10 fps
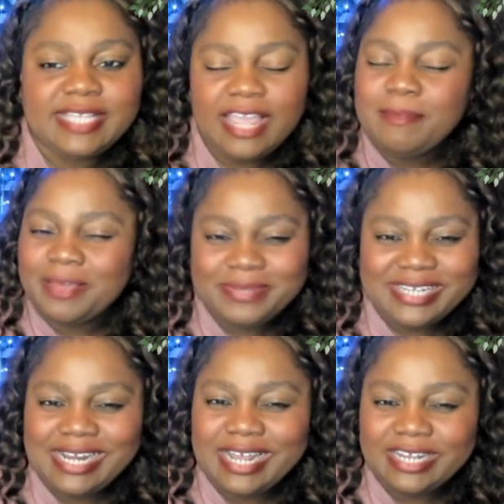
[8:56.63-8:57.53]
game
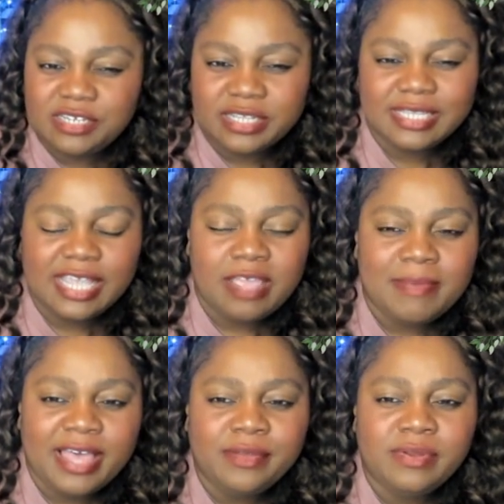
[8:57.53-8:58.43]
update had just came
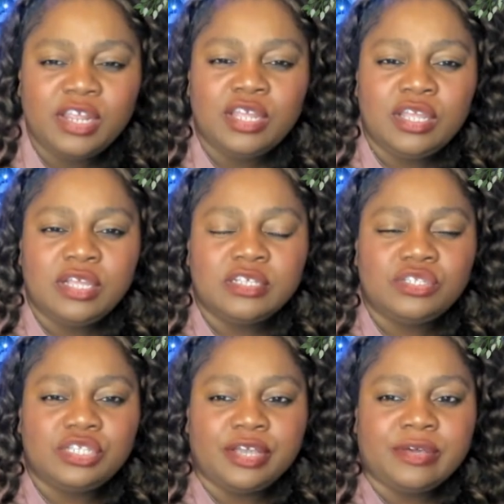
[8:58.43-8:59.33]
out.
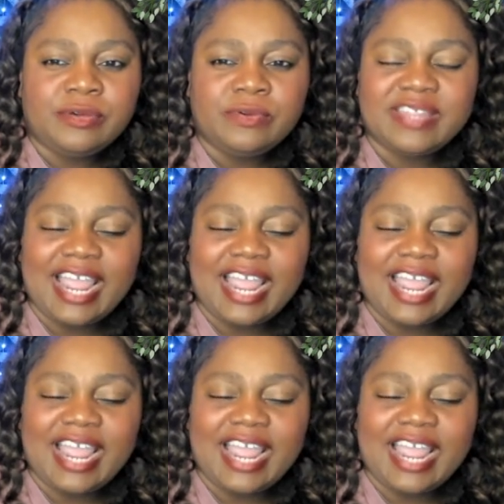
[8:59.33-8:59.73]
So they